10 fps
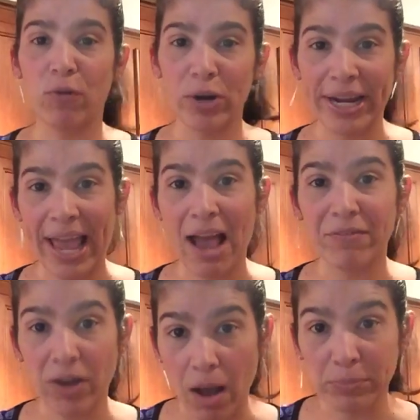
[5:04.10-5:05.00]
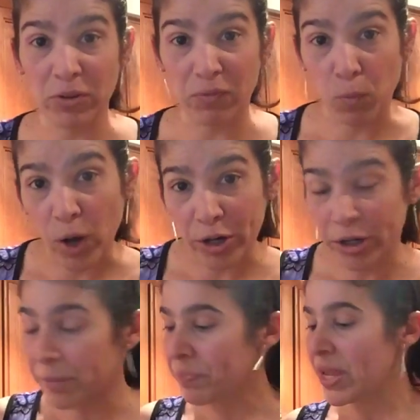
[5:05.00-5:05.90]
4.5 cups of
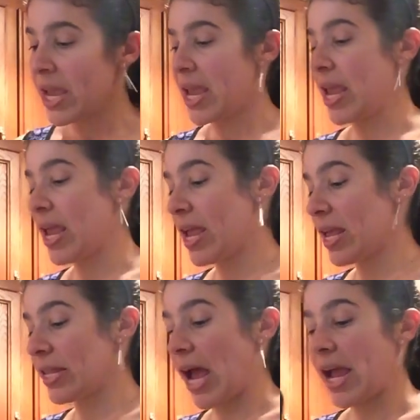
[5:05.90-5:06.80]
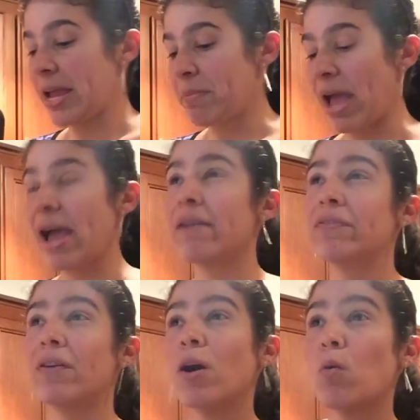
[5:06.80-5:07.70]
water, and I have
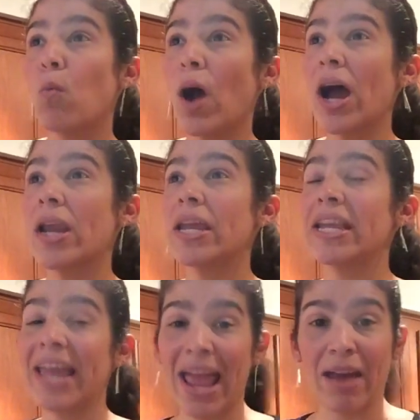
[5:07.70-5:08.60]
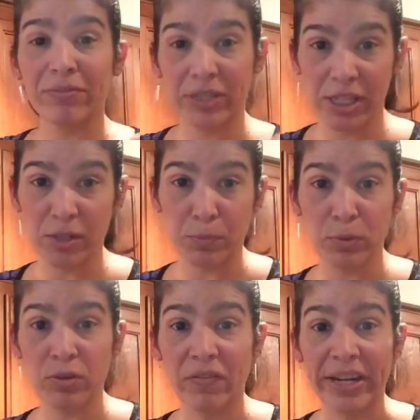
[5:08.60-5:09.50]
1.5
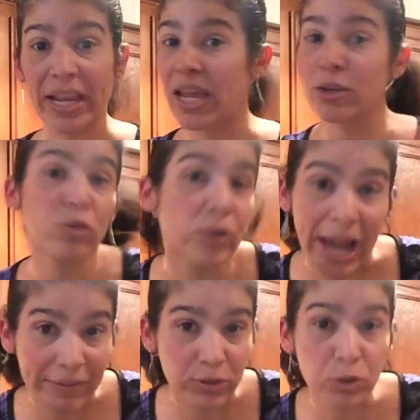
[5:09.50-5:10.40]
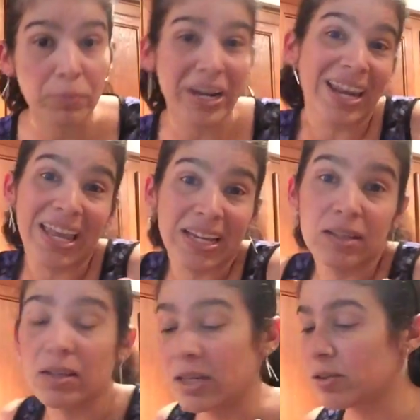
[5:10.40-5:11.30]
teaspoons of vanilla. You don't have to, but I like
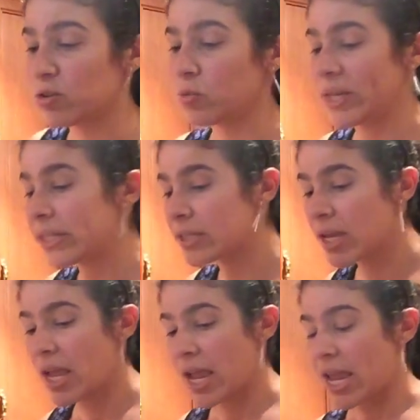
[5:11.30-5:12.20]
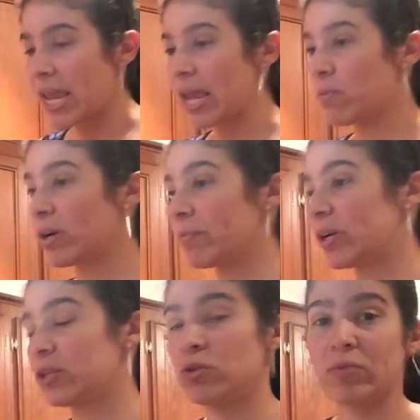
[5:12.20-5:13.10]
it a little sweet. And what I'm
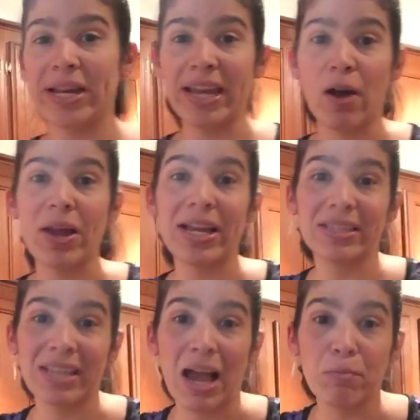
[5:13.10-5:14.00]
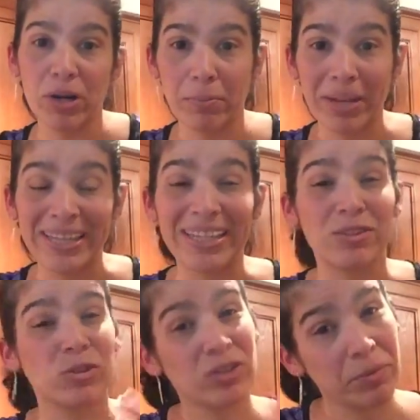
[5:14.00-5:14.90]
gonna do right now is I'm gonna blend it.
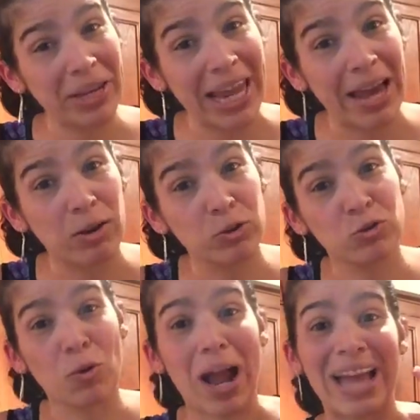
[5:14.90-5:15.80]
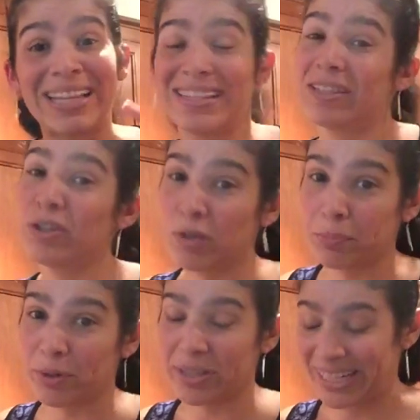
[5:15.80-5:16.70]
So it's gonna be loud. So this is the only
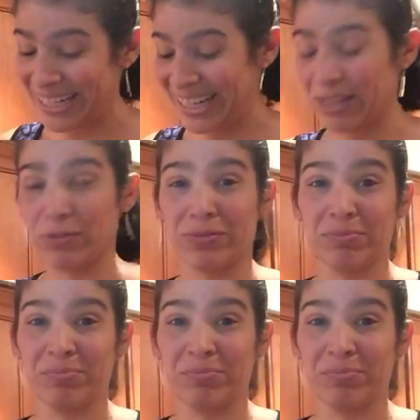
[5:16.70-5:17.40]
part that I kind of